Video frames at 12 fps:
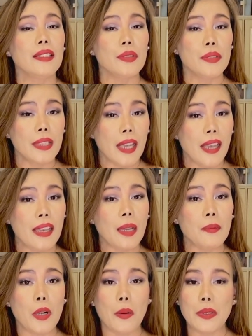Today,
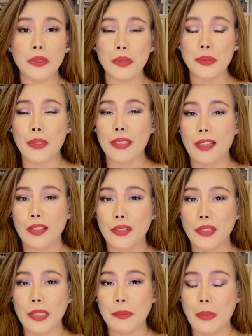I'm going to do
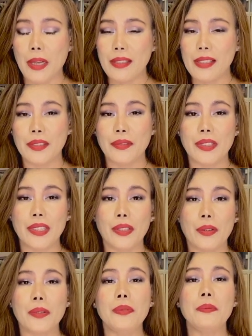another unboxing
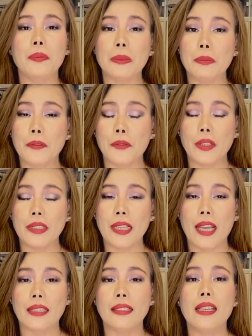video. But before
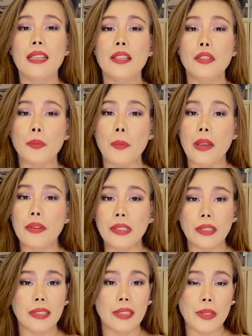that, to my
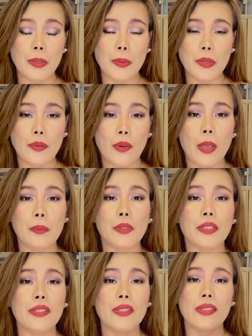returning
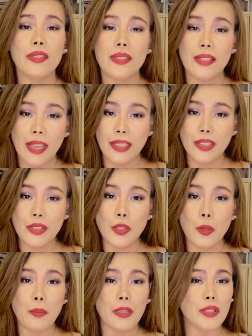subscribers, thank you
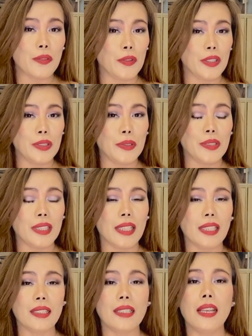so much for tuning
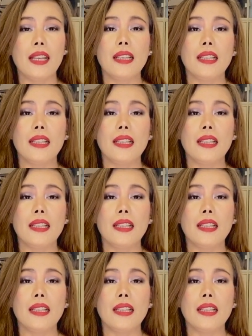in.